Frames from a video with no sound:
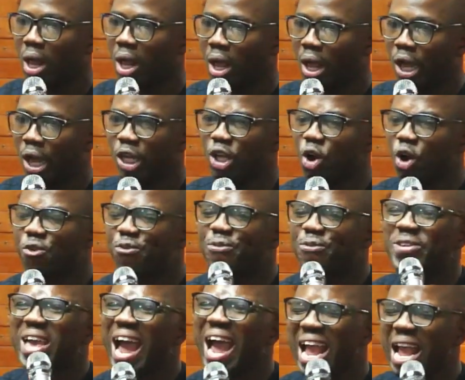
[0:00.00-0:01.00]
You
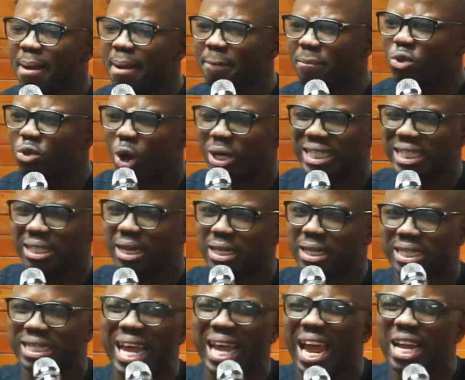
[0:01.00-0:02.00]
fear Him not in the
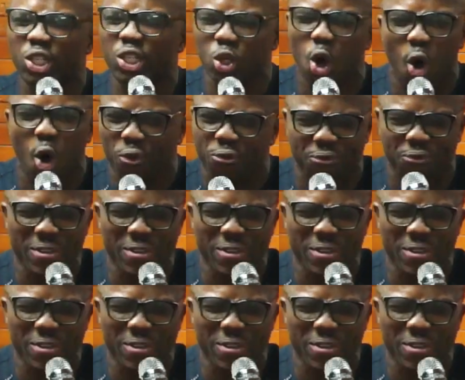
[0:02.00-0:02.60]
sense of fear,